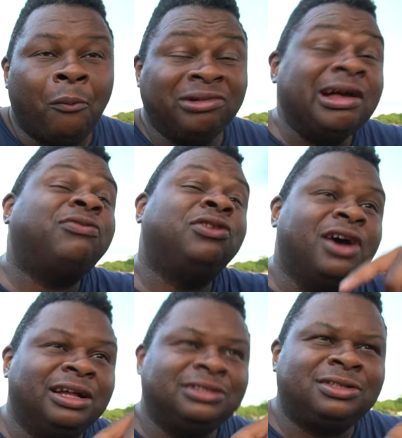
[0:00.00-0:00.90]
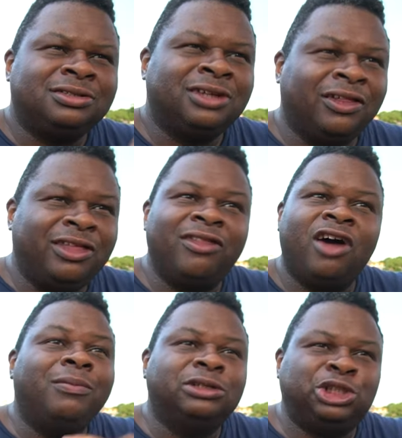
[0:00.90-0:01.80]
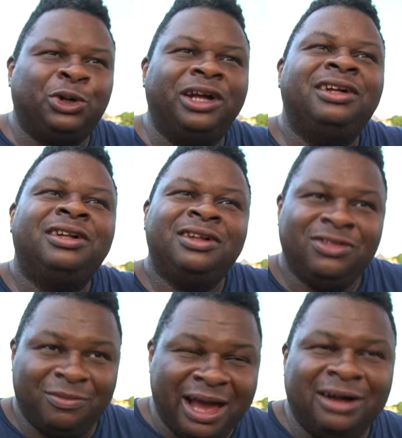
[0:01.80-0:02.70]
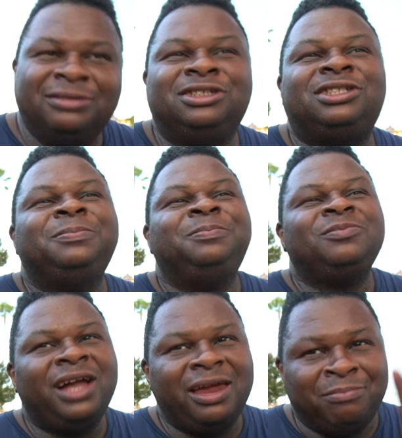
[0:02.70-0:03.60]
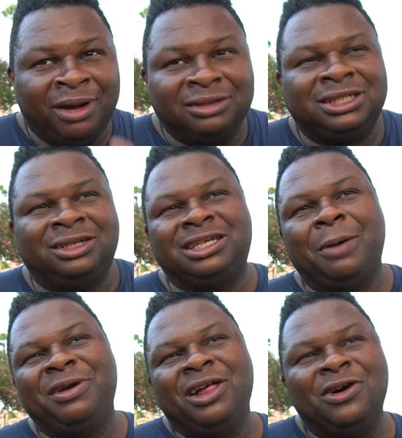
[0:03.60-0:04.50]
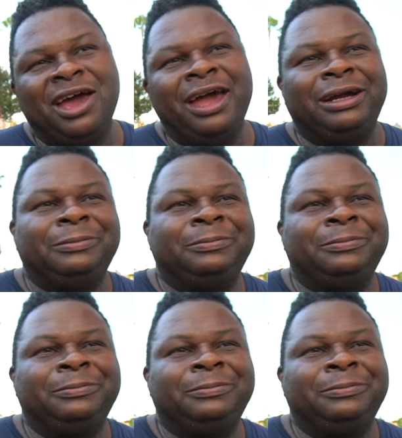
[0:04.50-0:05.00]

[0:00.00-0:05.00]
without the nuts, not the, not the almond joy, the mounds, and melted on top of yellow cake.